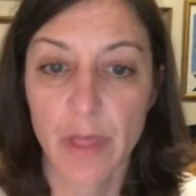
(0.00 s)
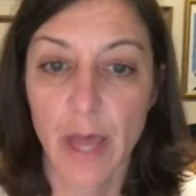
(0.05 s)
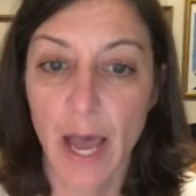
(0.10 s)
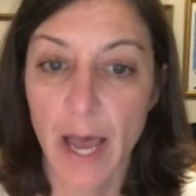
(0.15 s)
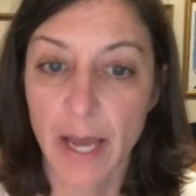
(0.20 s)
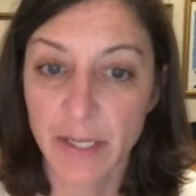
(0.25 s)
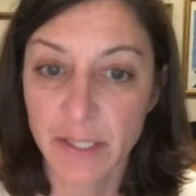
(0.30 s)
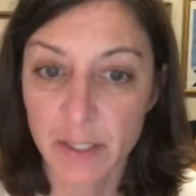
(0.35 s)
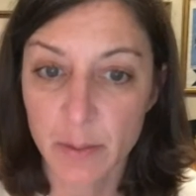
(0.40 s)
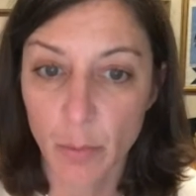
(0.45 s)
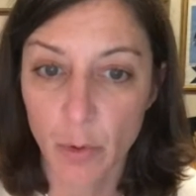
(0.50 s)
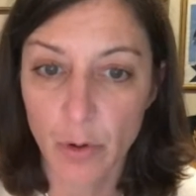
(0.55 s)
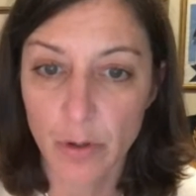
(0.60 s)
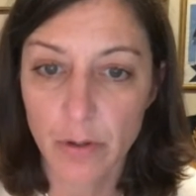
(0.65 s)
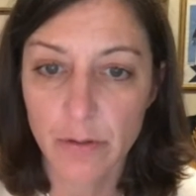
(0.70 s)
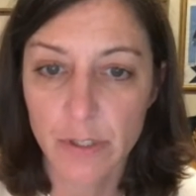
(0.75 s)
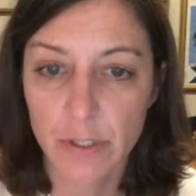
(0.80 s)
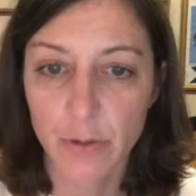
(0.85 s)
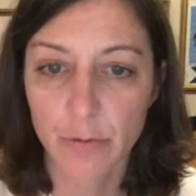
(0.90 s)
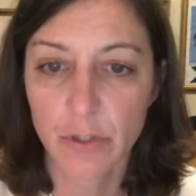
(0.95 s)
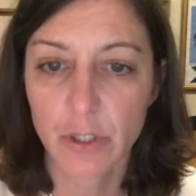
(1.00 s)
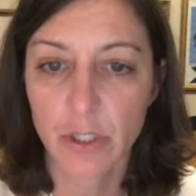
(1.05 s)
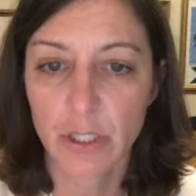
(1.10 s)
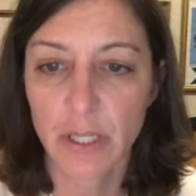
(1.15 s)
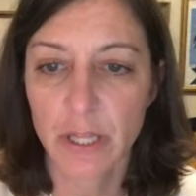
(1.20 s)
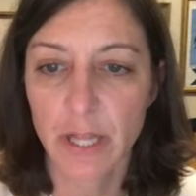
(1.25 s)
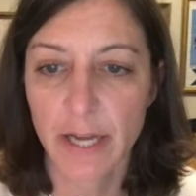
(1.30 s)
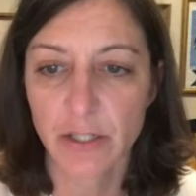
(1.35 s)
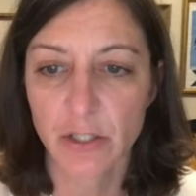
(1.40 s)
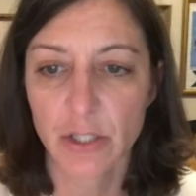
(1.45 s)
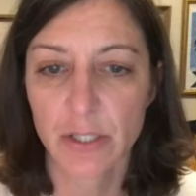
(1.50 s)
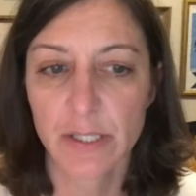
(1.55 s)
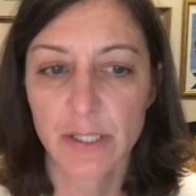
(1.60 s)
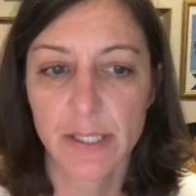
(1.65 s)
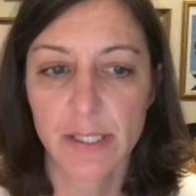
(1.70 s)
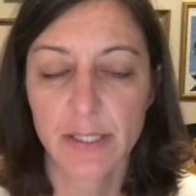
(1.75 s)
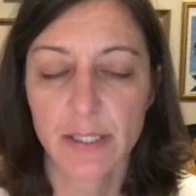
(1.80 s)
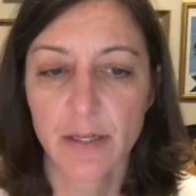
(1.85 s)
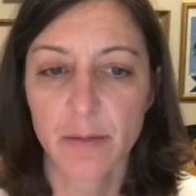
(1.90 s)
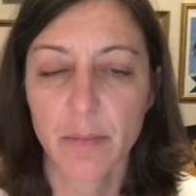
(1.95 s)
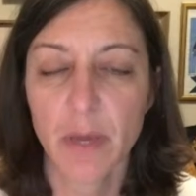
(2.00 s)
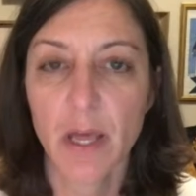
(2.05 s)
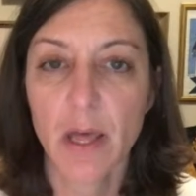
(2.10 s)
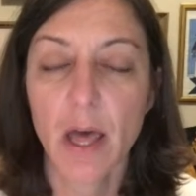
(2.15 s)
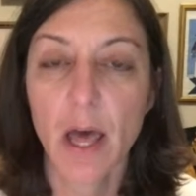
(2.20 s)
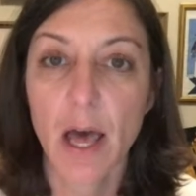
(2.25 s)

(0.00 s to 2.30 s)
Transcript: the Exmoor Sewage Collection System